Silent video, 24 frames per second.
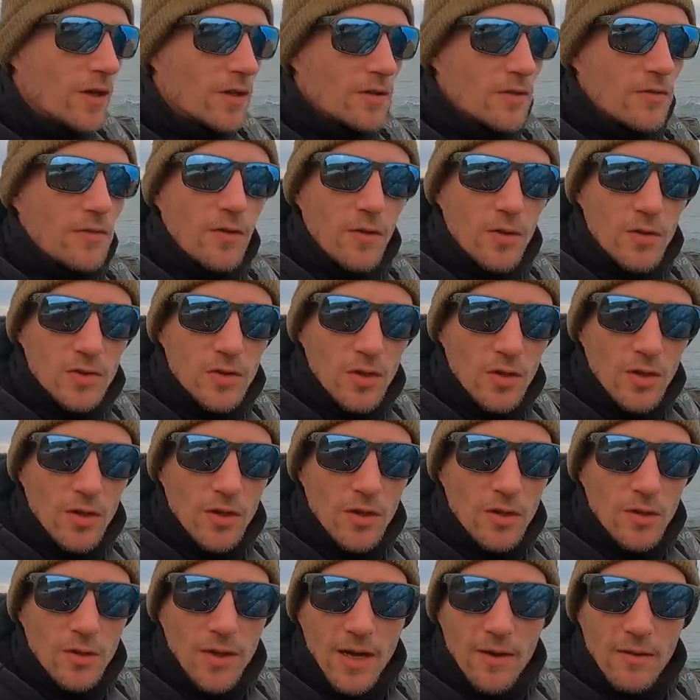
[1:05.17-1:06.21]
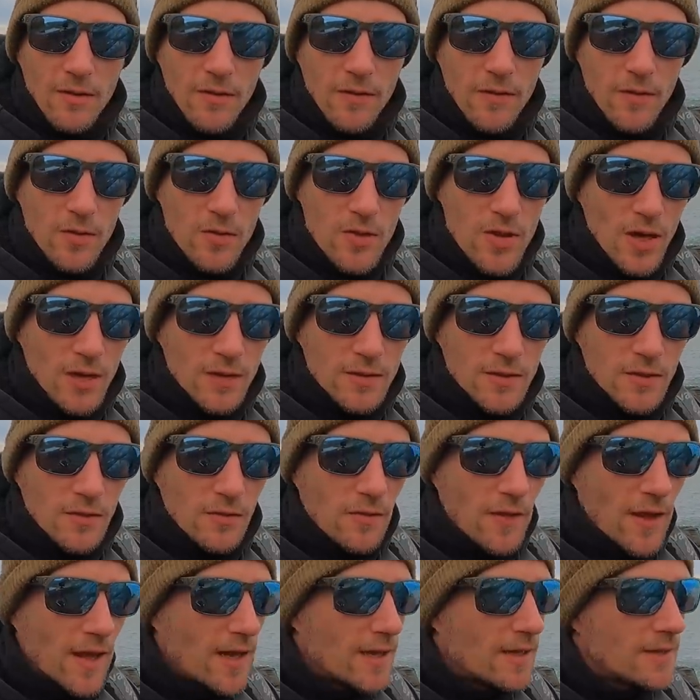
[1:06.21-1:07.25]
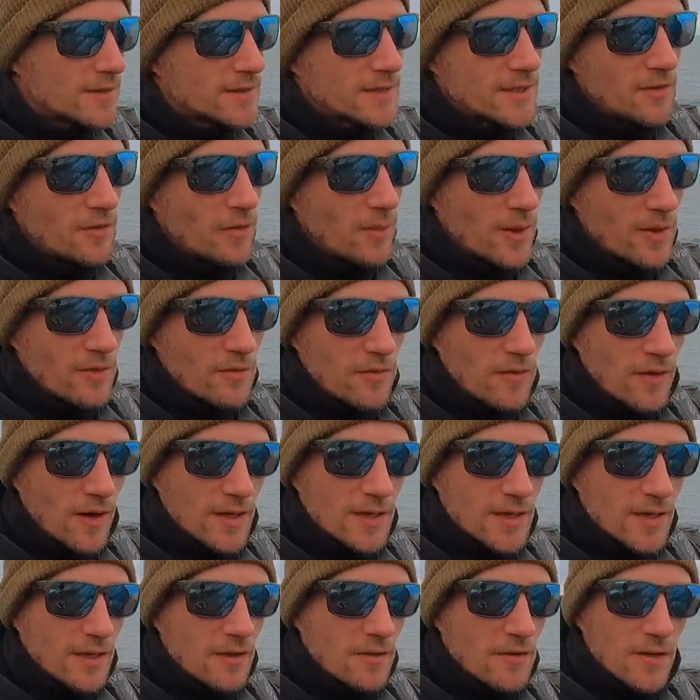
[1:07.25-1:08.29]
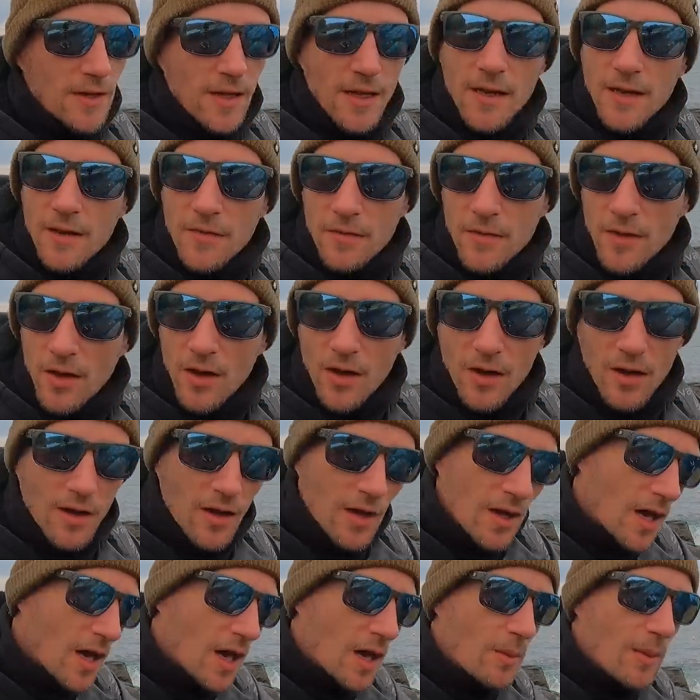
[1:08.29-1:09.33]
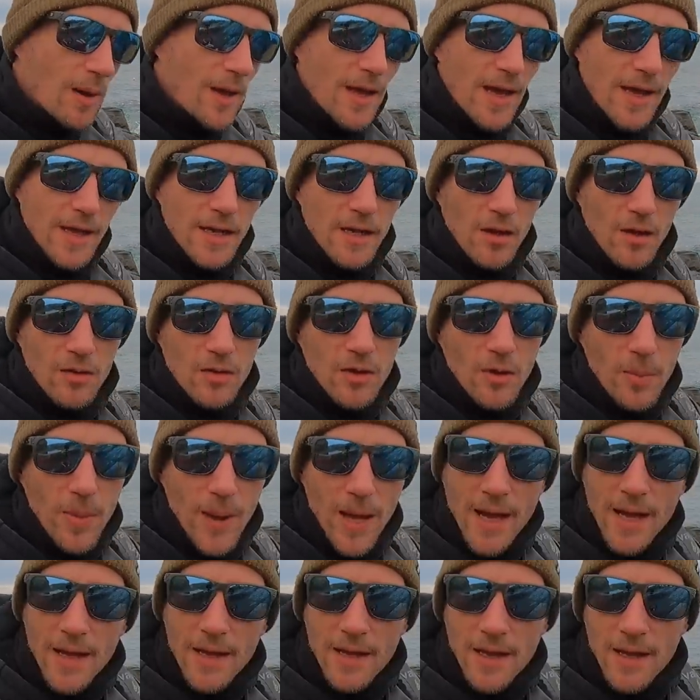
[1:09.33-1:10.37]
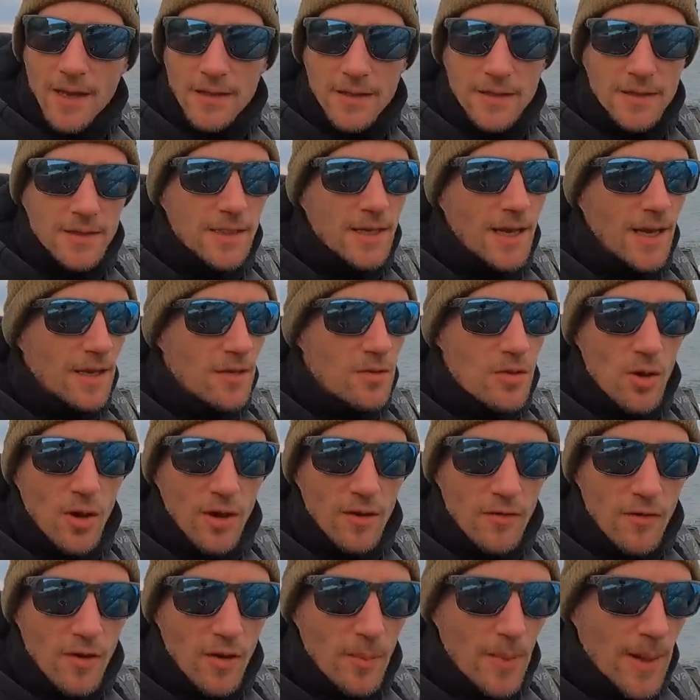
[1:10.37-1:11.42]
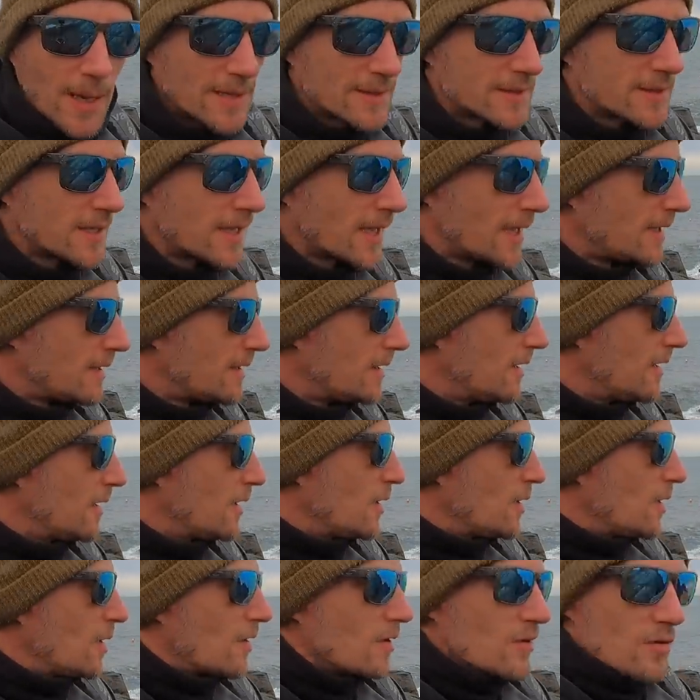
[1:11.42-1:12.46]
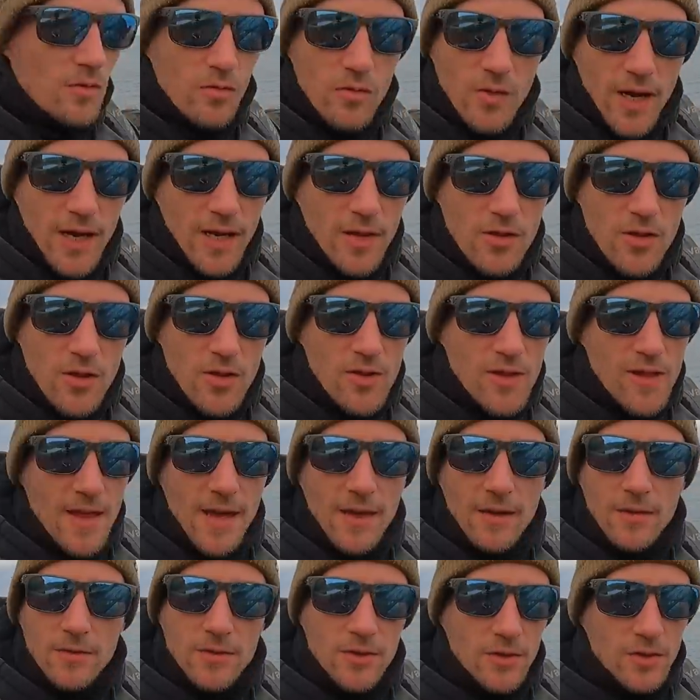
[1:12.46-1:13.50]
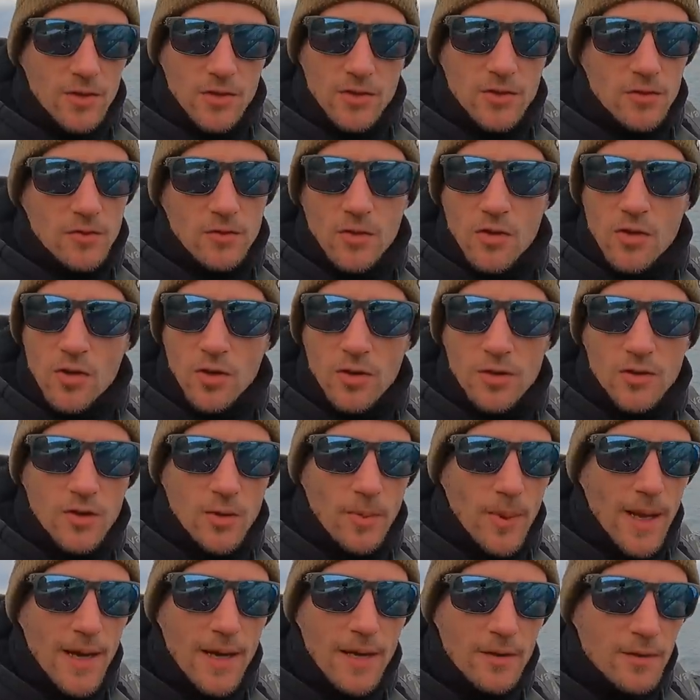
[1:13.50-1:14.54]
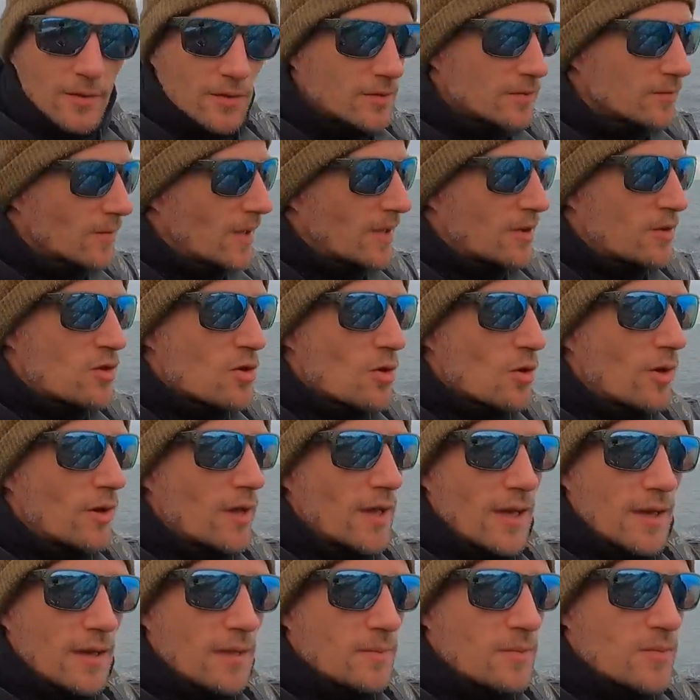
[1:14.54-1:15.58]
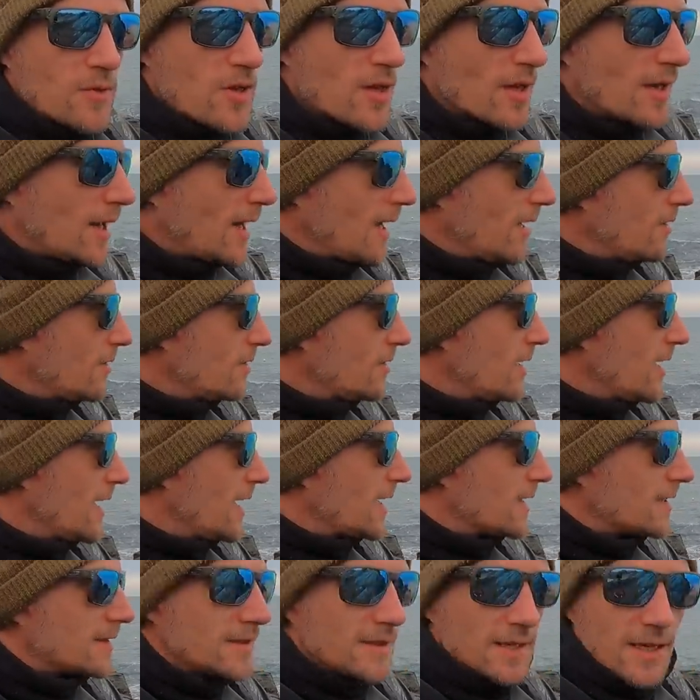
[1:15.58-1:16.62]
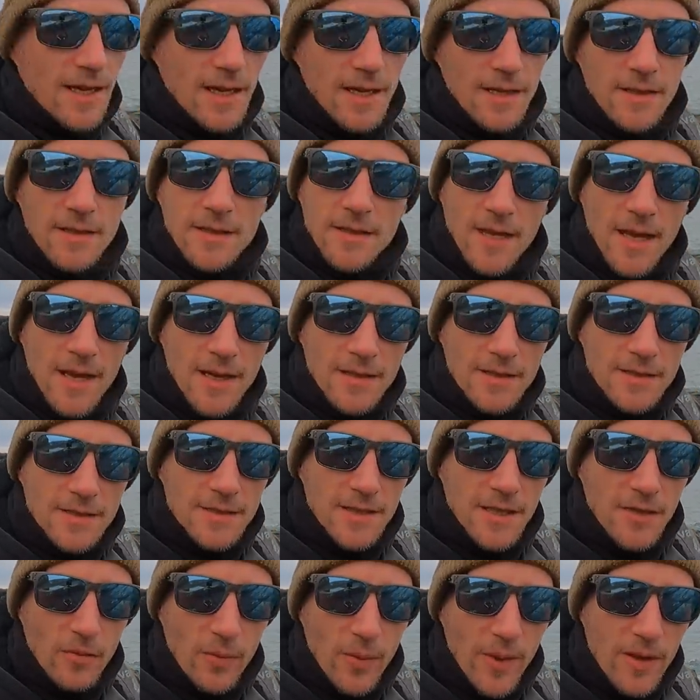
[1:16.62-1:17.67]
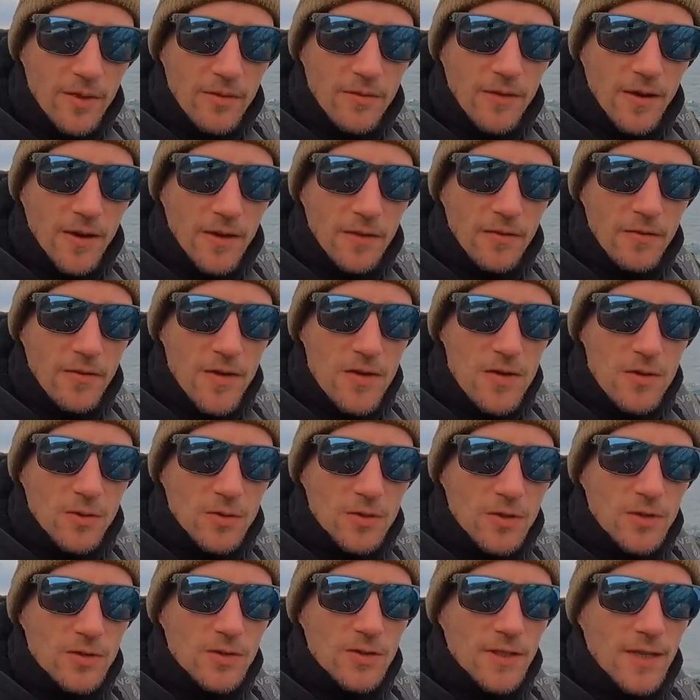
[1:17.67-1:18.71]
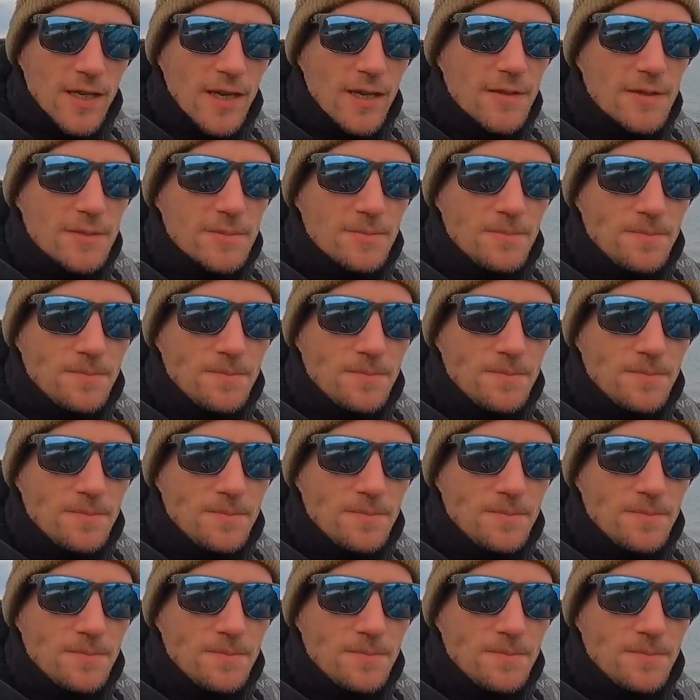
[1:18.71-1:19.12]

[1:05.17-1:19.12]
on to Fort Doyle, have a few chucks off there, see if we can find anything, and if not, I might head along the bay and try for a bass again. Really just out to just cruise about, enjoy it, chill out, and yeah, see if we can find a fish or two today.